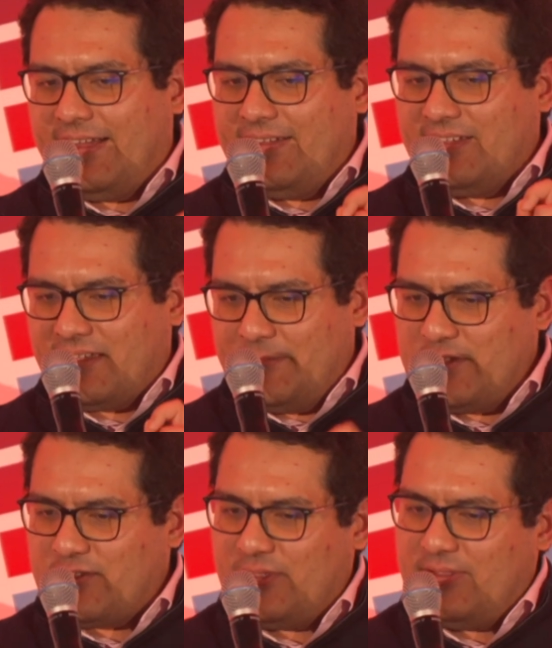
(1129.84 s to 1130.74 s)
As I
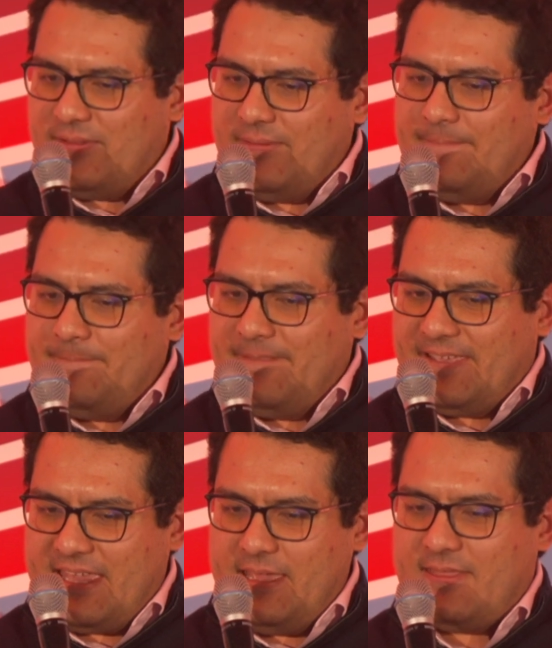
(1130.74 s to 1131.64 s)
mentioned, the
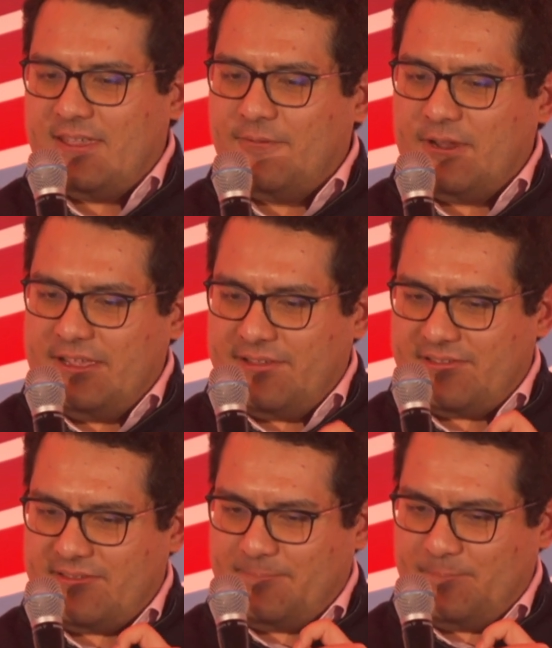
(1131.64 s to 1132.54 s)
key thing really
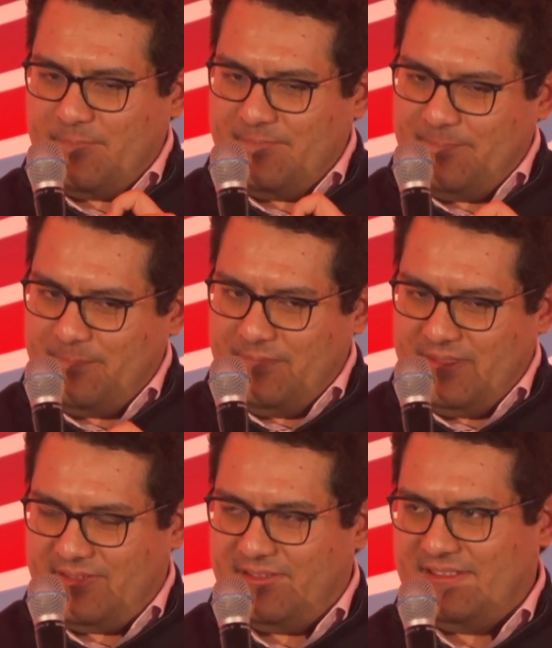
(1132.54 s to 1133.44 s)
is
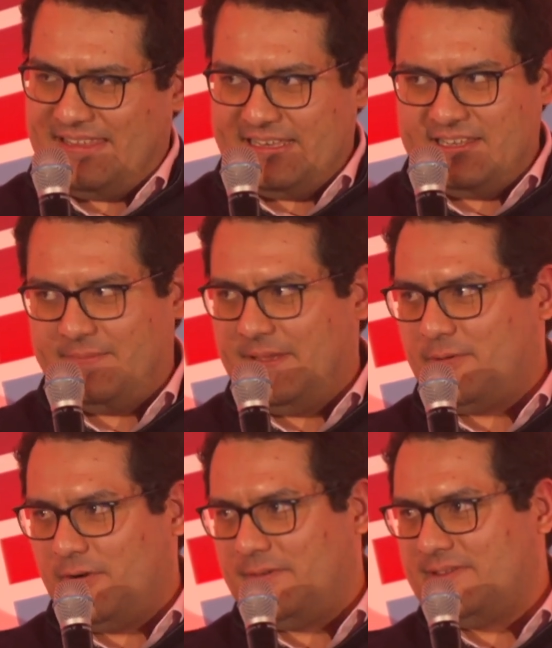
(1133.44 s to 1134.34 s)
this is intended to be a
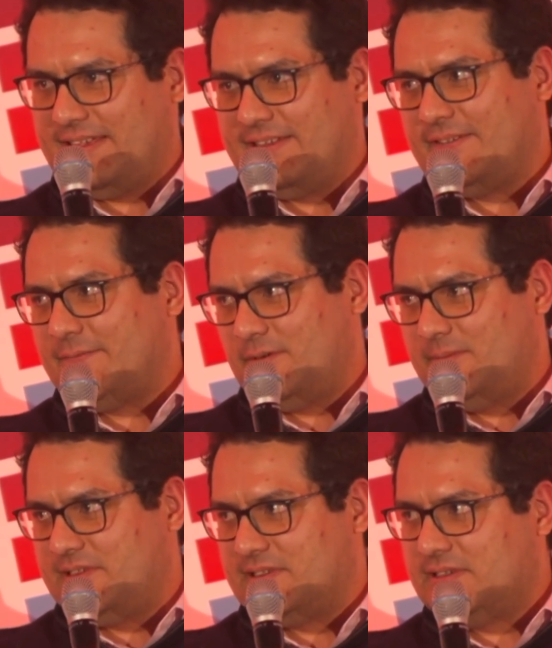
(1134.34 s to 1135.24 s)
profit center for a
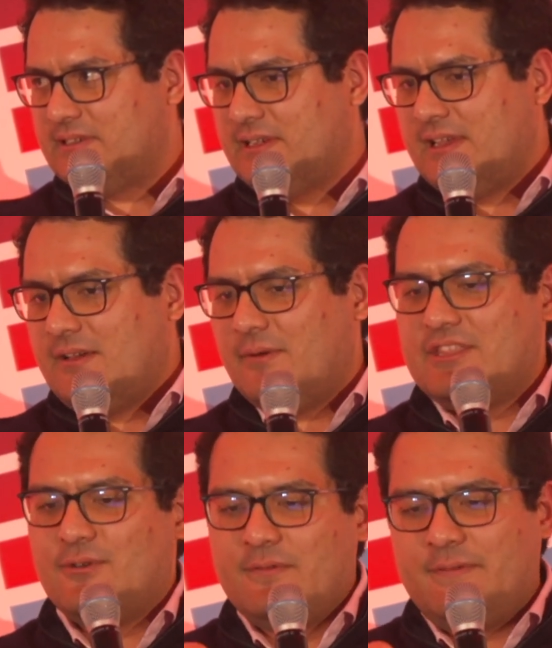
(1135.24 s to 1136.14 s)
business. When
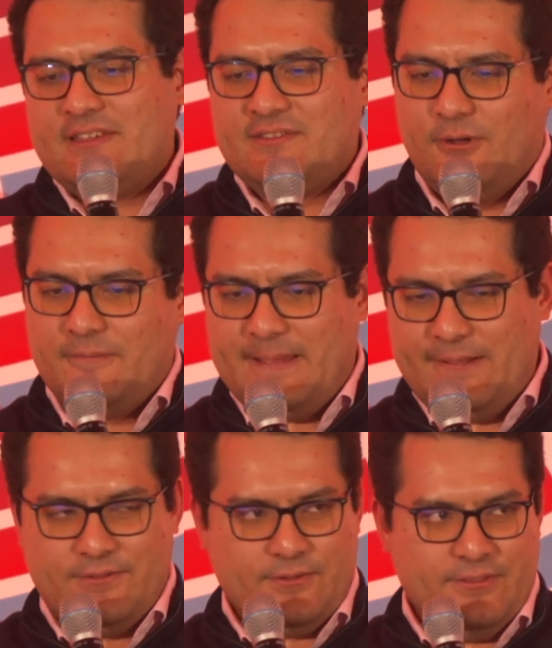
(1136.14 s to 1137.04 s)
you invest
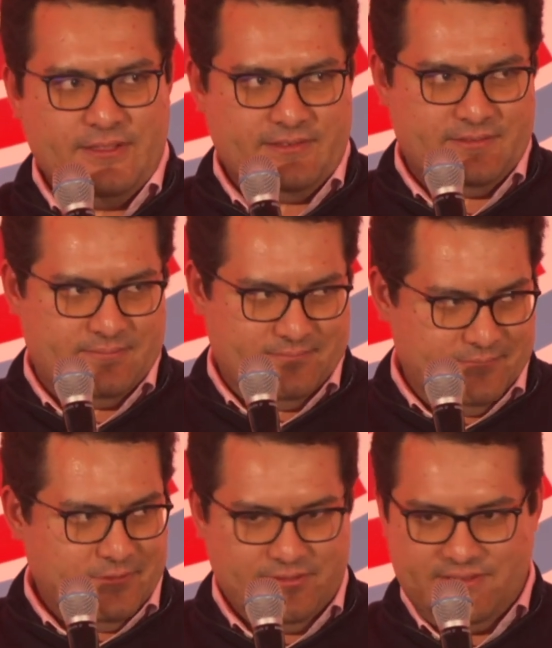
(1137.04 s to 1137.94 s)
£1
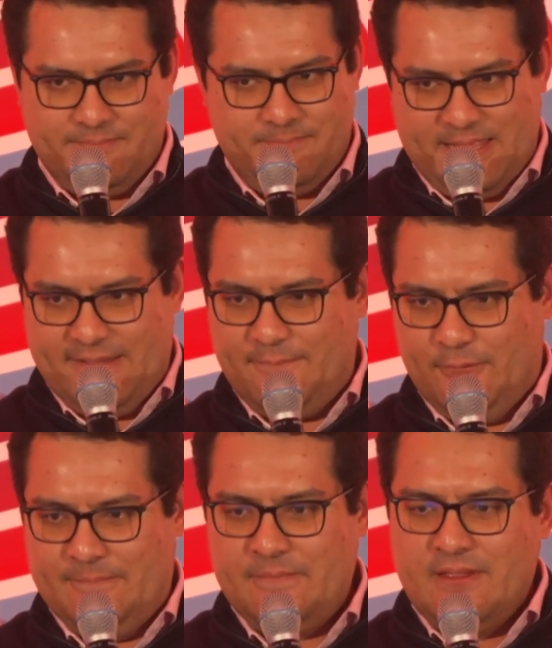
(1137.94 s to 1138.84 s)
on this
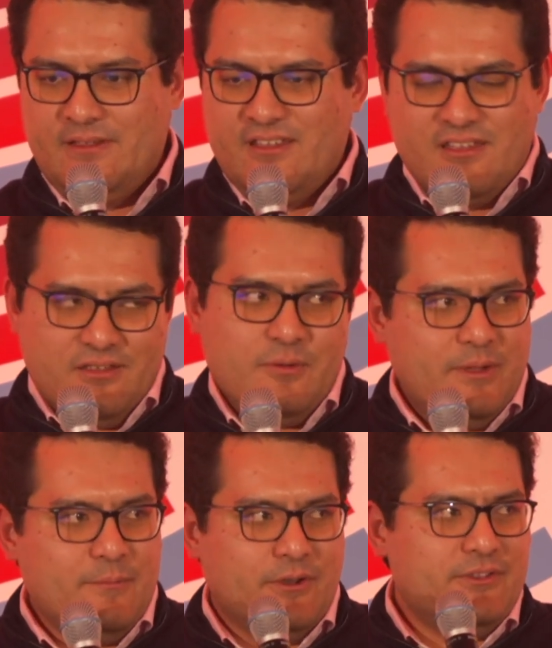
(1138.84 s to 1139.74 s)
platform,
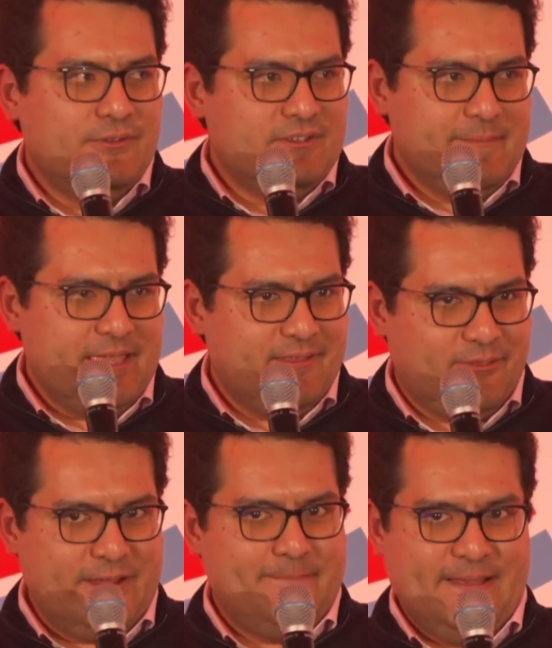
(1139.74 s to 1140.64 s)
we want you to make
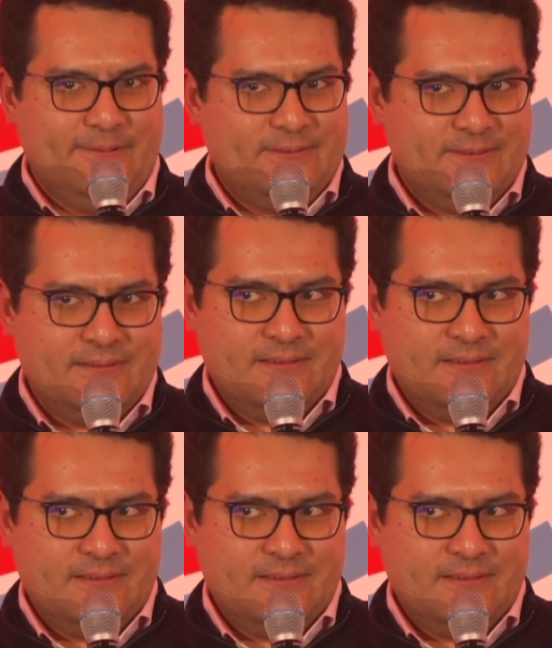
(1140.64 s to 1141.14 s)
£3